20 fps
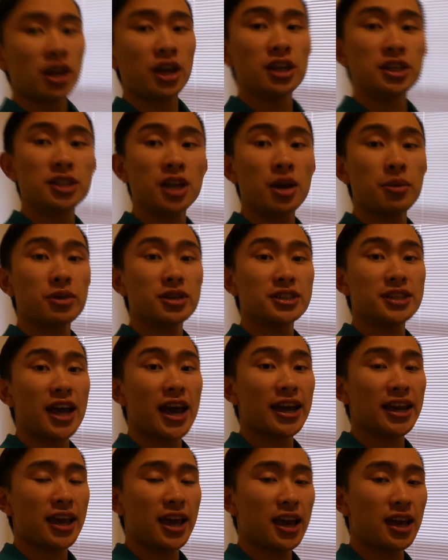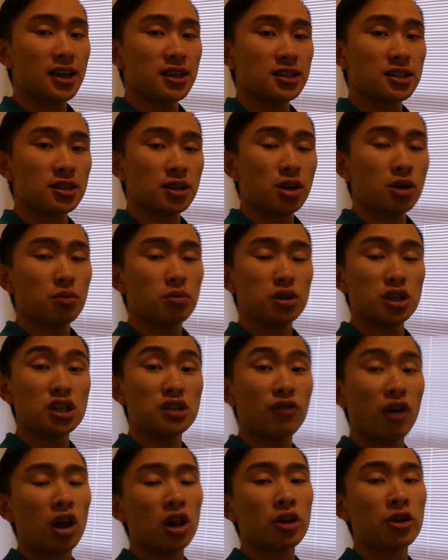His name is Zach Hayes. Please
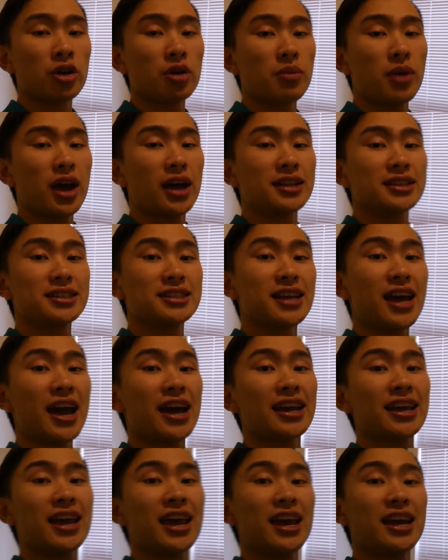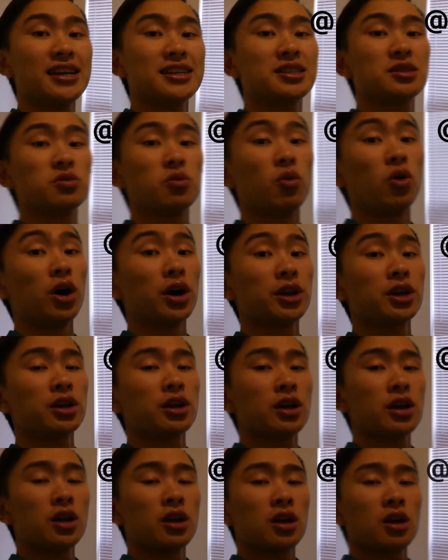follow him at Zach Hayes 1
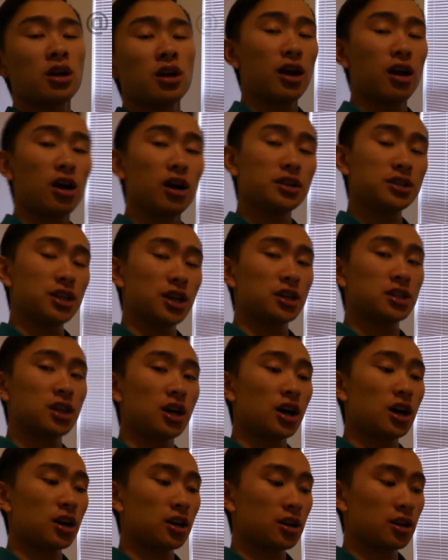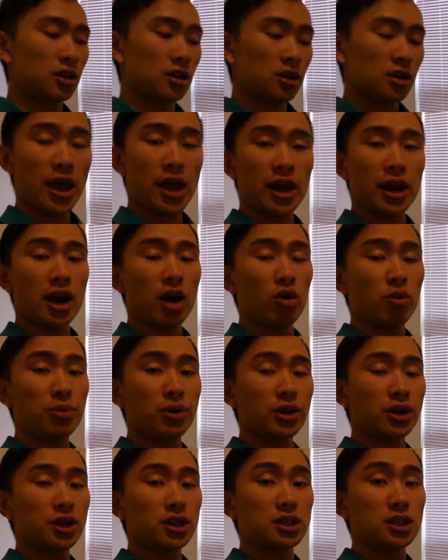on TikTok, and I'll
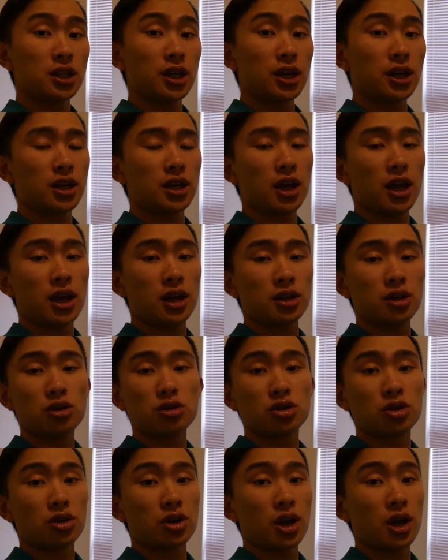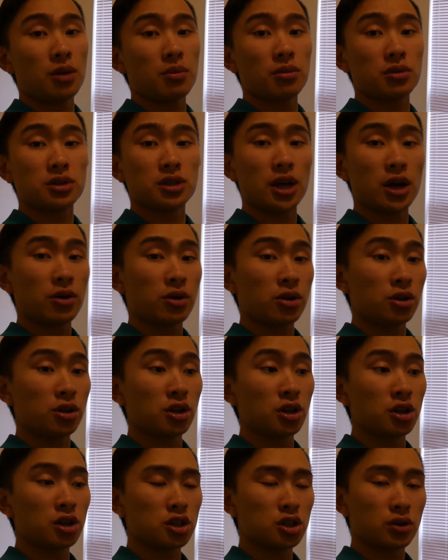put his link and username down in the
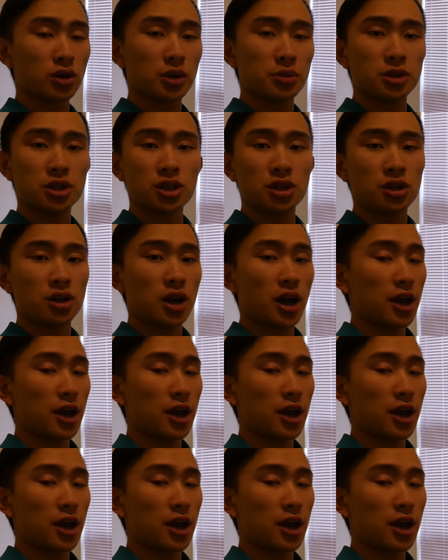description.